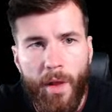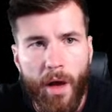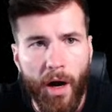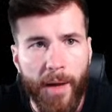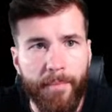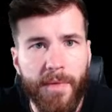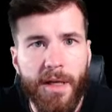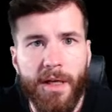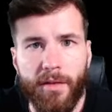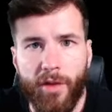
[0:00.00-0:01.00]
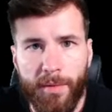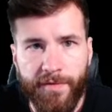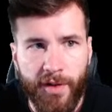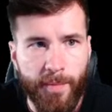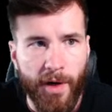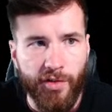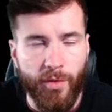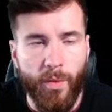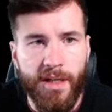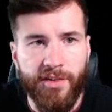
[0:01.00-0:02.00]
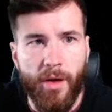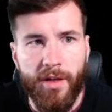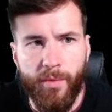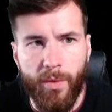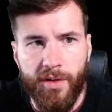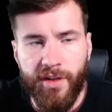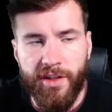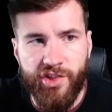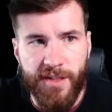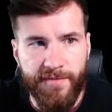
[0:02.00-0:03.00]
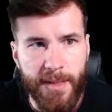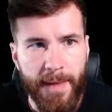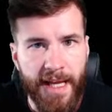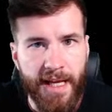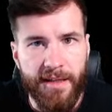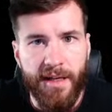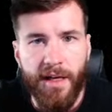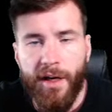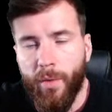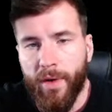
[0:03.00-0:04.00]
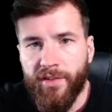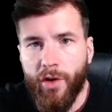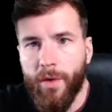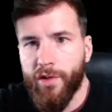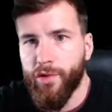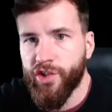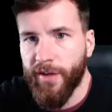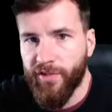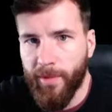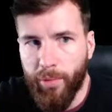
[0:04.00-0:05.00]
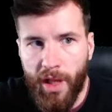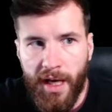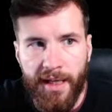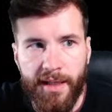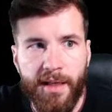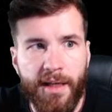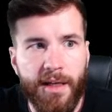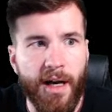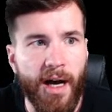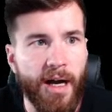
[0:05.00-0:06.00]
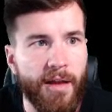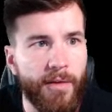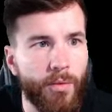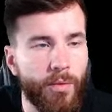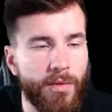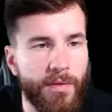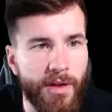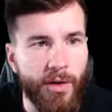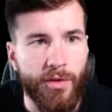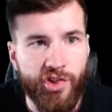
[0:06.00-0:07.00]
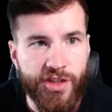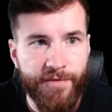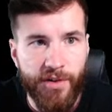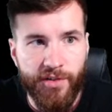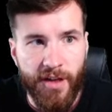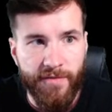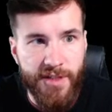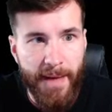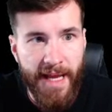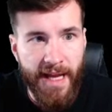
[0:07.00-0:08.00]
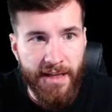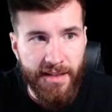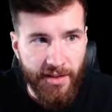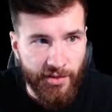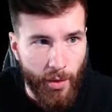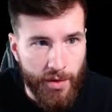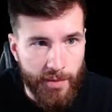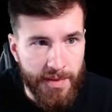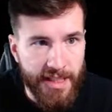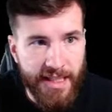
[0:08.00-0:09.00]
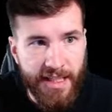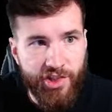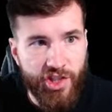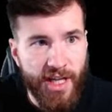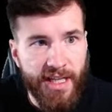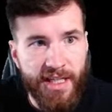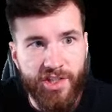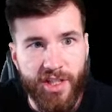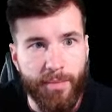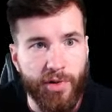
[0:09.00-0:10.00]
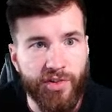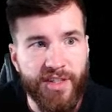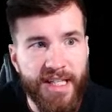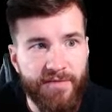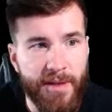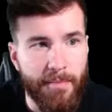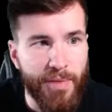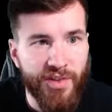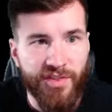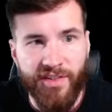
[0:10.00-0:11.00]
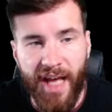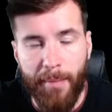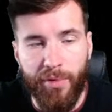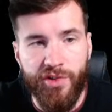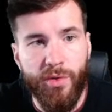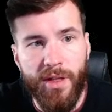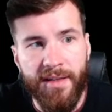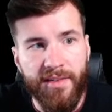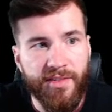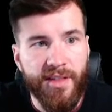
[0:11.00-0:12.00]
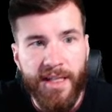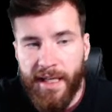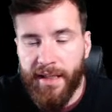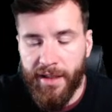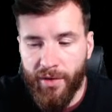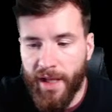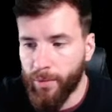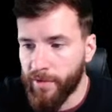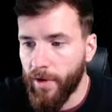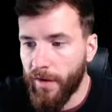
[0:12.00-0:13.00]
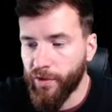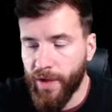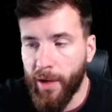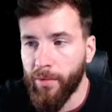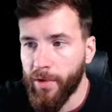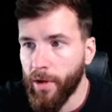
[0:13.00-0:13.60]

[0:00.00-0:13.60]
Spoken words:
All right. The loanable funds market. So what is going to shift demand? What is going to shift supply? The shifters of demand is going to be any change in perceived business opportunities, that revolves around,